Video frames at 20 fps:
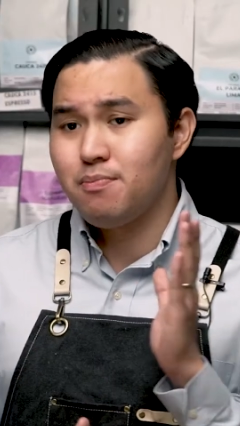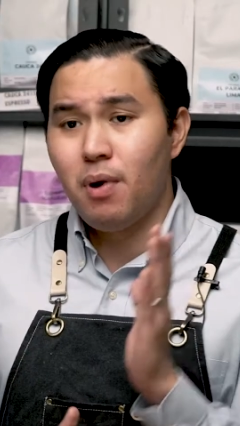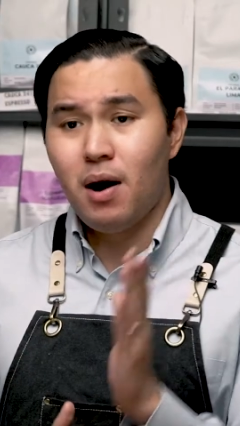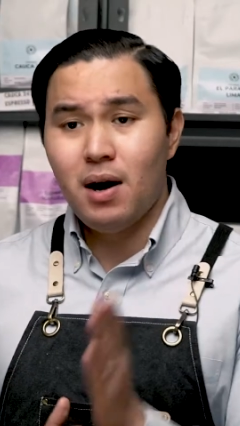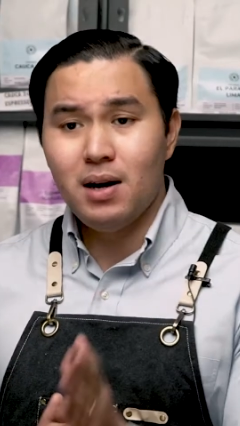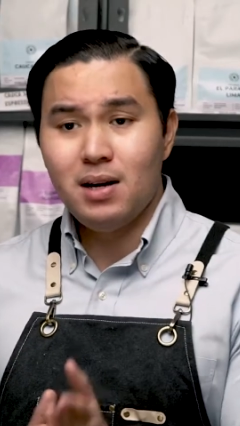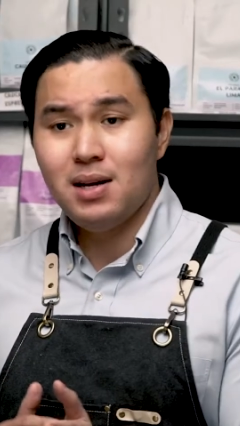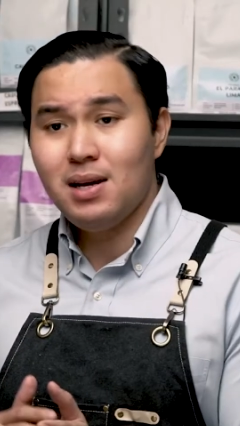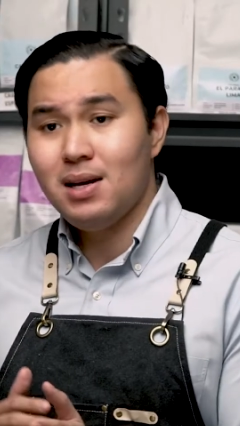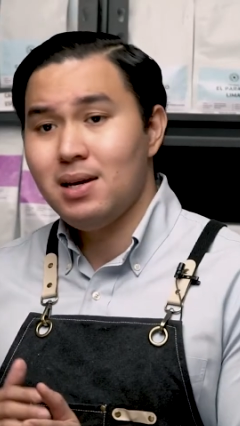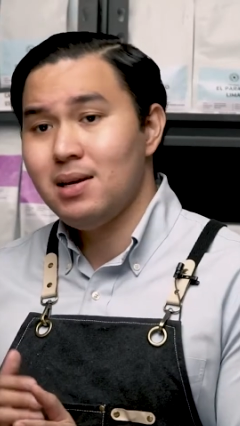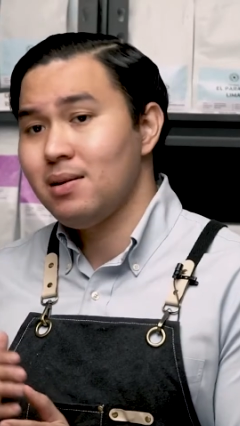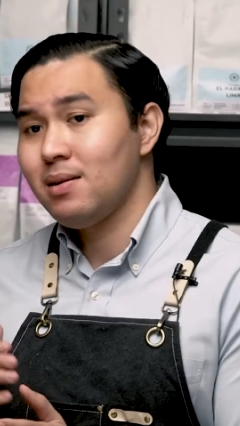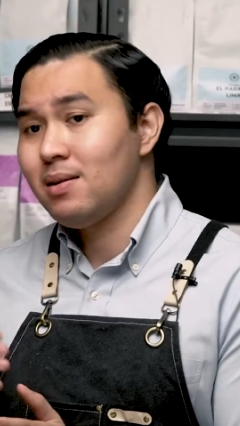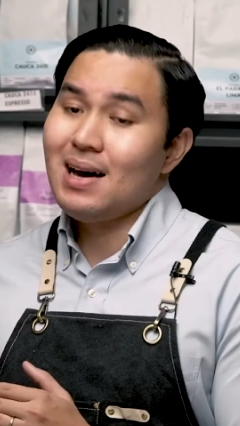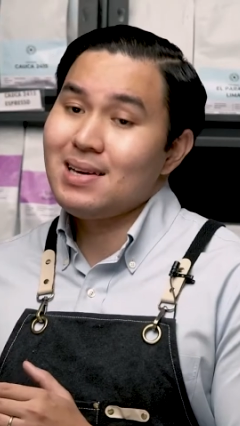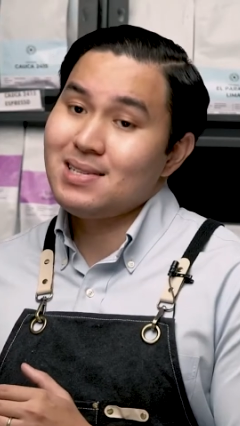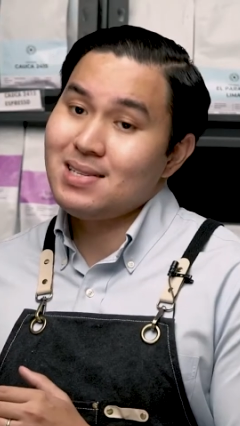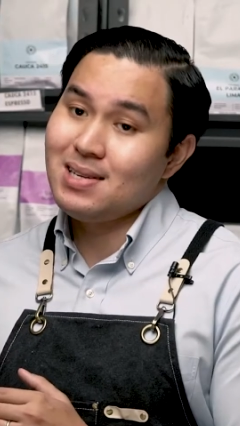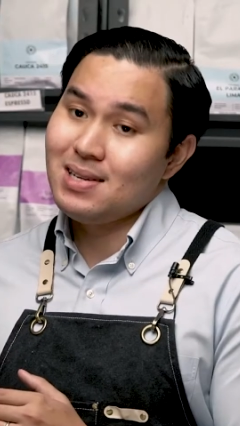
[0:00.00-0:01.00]
body,
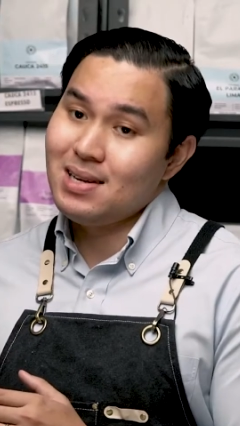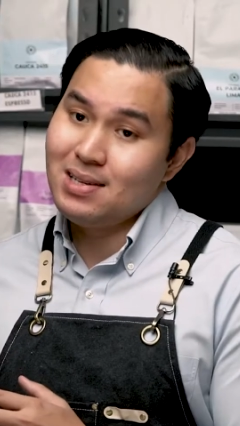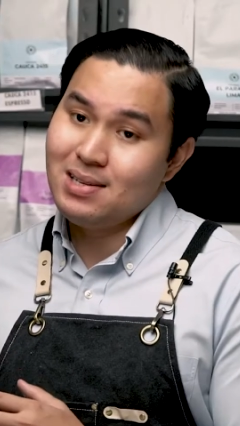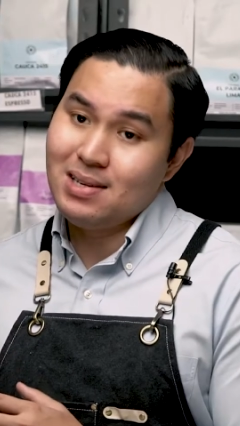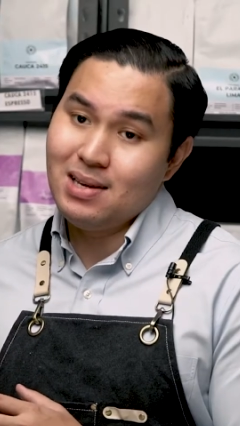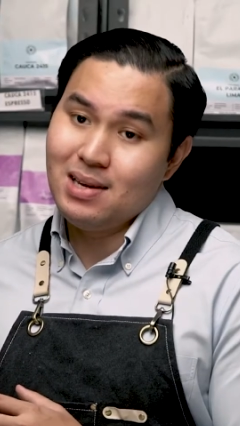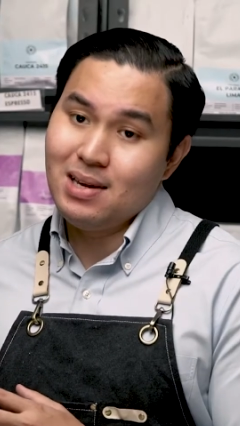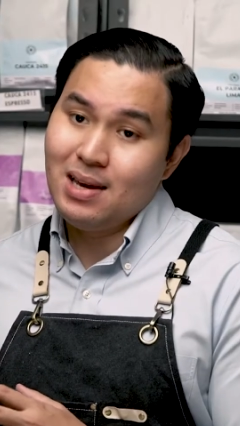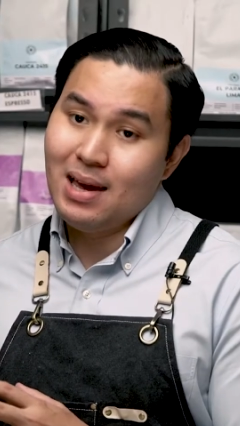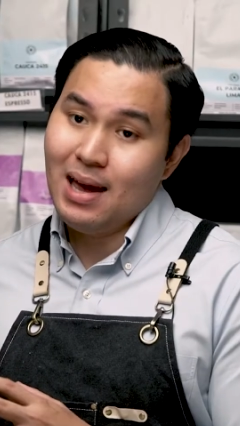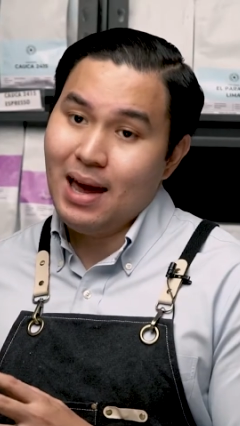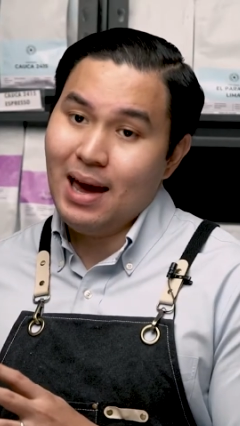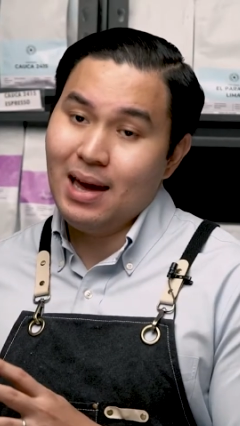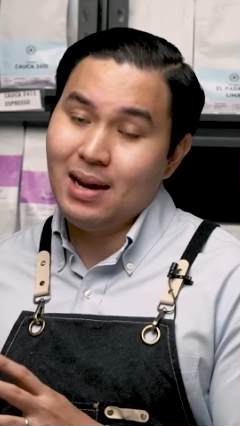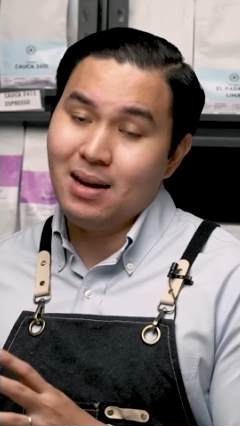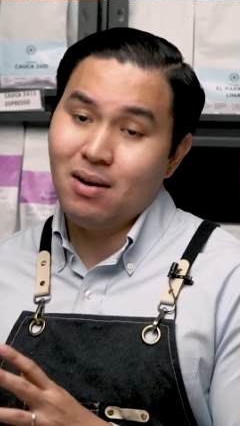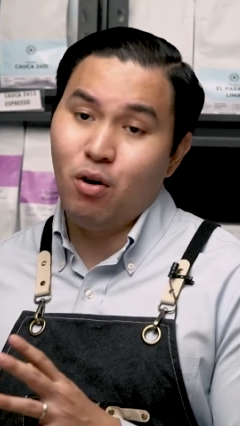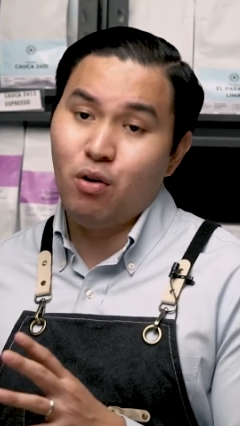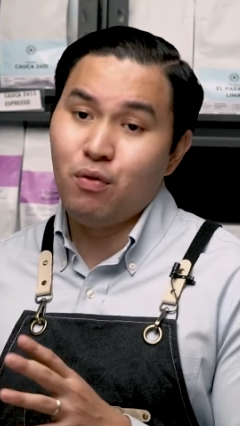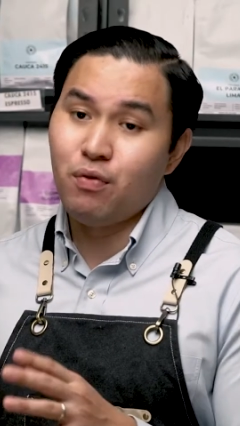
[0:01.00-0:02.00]
acidity,
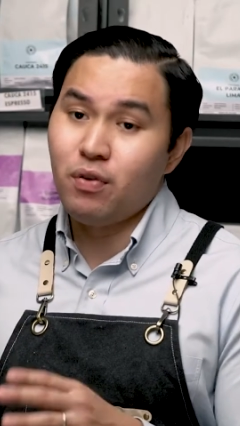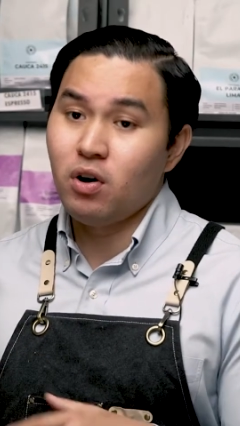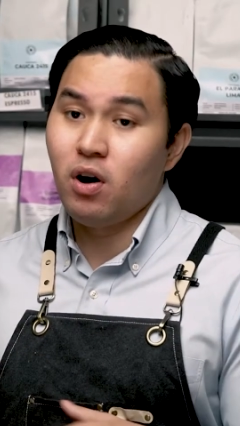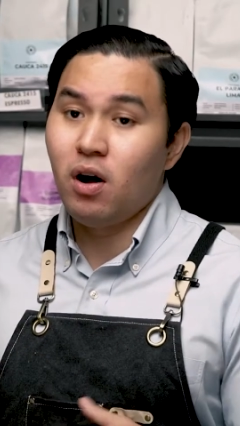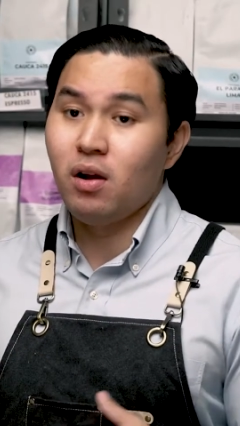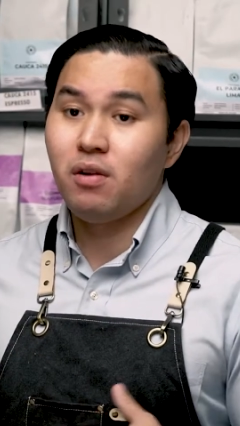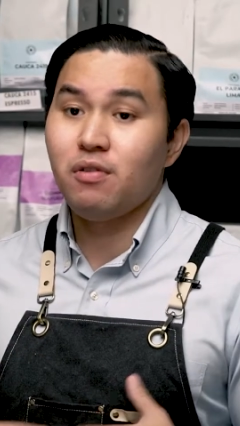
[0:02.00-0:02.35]
and overall